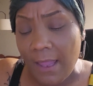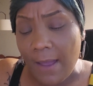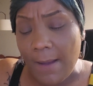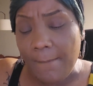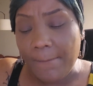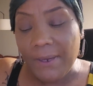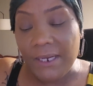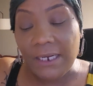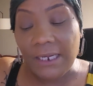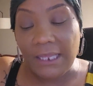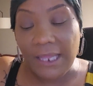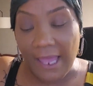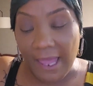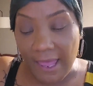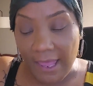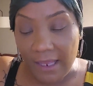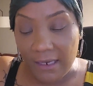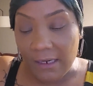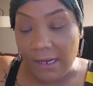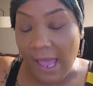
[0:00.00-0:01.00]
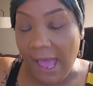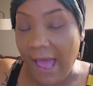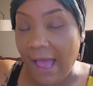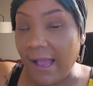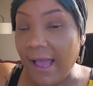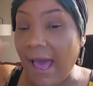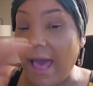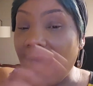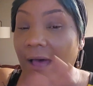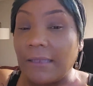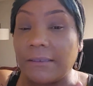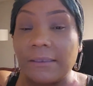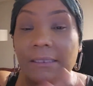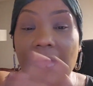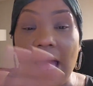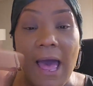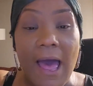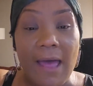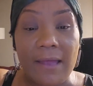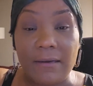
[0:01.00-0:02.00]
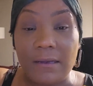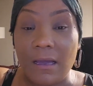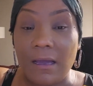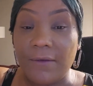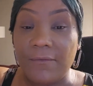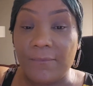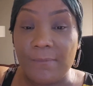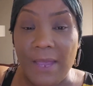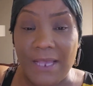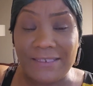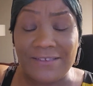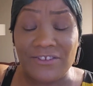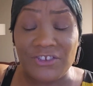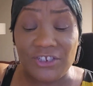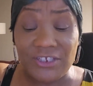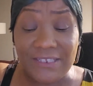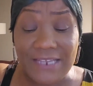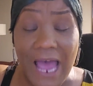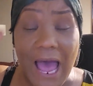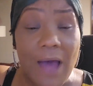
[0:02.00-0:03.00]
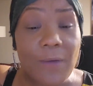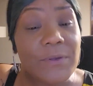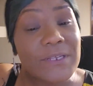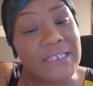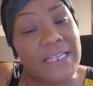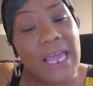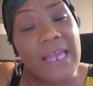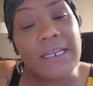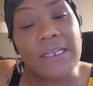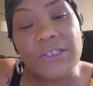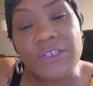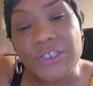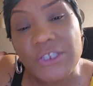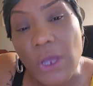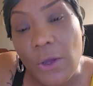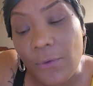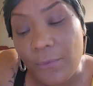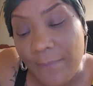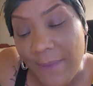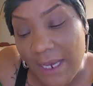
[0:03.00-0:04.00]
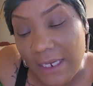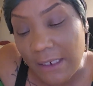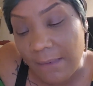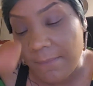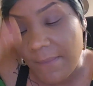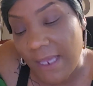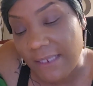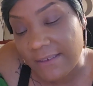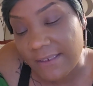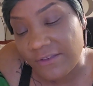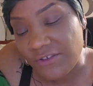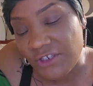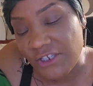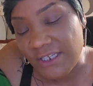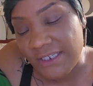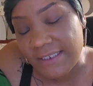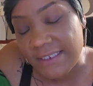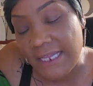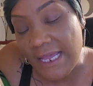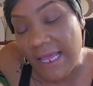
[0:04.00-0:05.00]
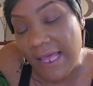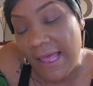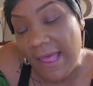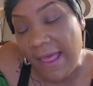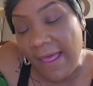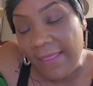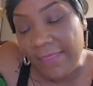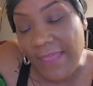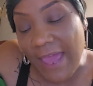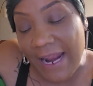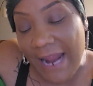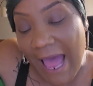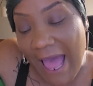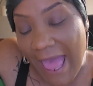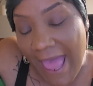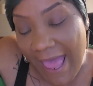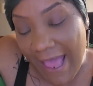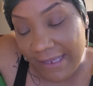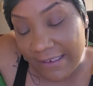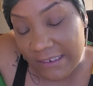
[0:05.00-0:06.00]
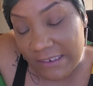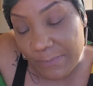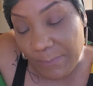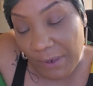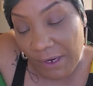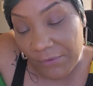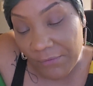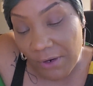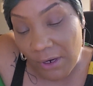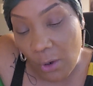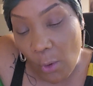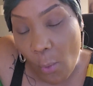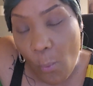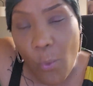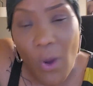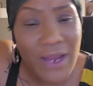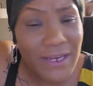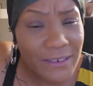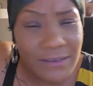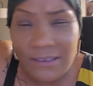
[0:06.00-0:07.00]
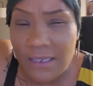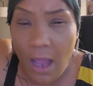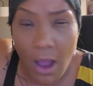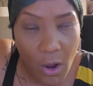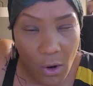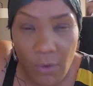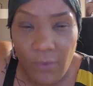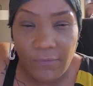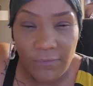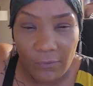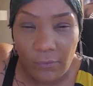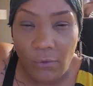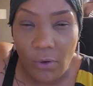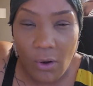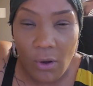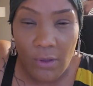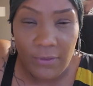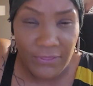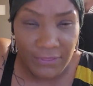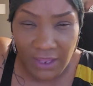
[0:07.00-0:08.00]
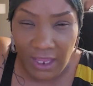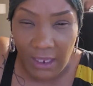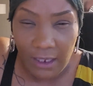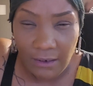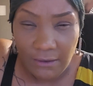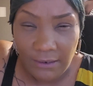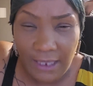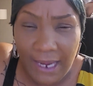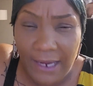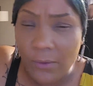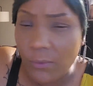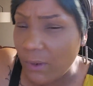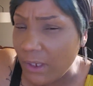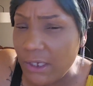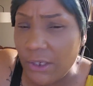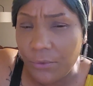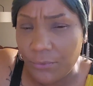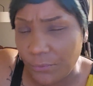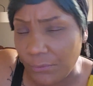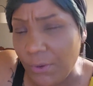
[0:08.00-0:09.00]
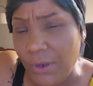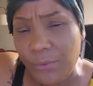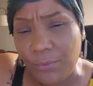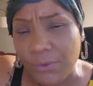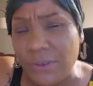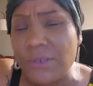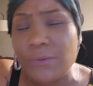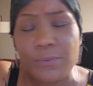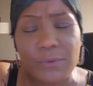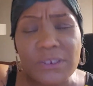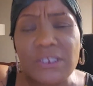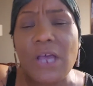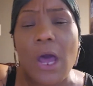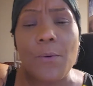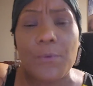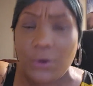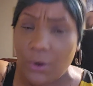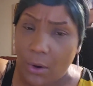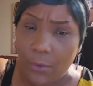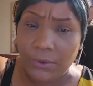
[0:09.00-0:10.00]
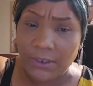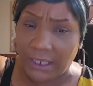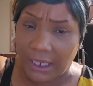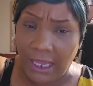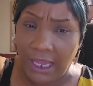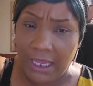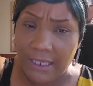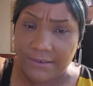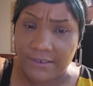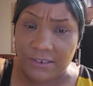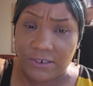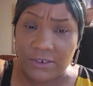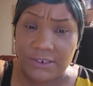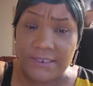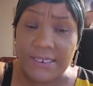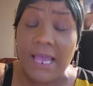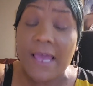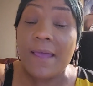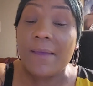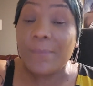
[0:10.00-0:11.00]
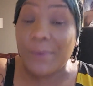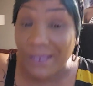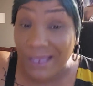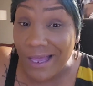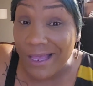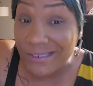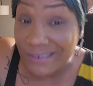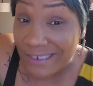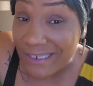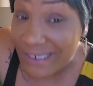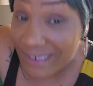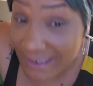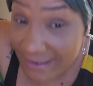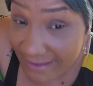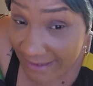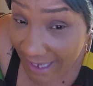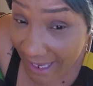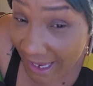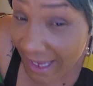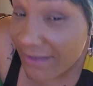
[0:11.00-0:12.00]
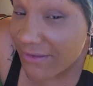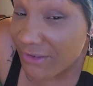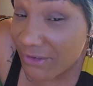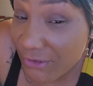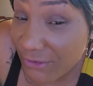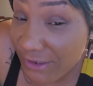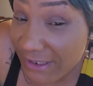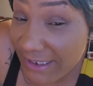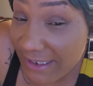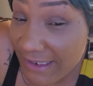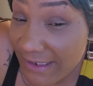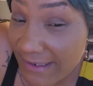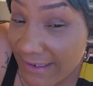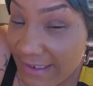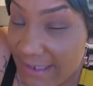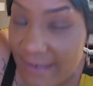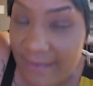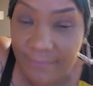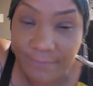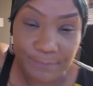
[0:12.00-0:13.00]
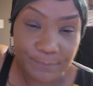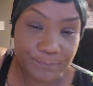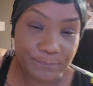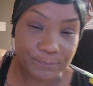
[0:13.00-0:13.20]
But again, I got a lot of messages. I was getting so many messages that I asked Spirit, what is the overall thing? Like, what's going on with the cancers? Because it is Cancer season.